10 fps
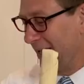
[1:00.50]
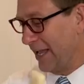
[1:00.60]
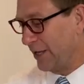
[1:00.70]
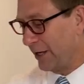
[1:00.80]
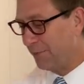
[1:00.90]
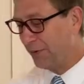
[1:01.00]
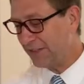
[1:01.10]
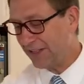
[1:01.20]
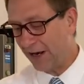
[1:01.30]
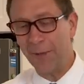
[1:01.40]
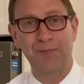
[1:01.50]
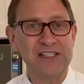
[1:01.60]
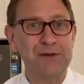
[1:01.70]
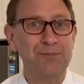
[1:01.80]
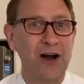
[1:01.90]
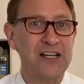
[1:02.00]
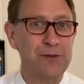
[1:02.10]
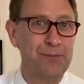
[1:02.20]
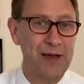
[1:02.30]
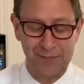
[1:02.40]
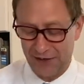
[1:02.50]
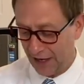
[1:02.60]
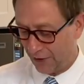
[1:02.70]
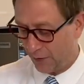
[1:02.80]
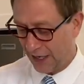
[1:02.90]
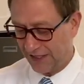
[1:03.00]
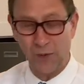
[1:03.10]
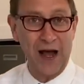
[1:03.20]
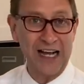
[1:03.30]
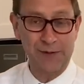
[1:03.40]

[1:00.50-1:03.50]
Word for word: And you're gonna put it down. I put some parchment paper down already, some wax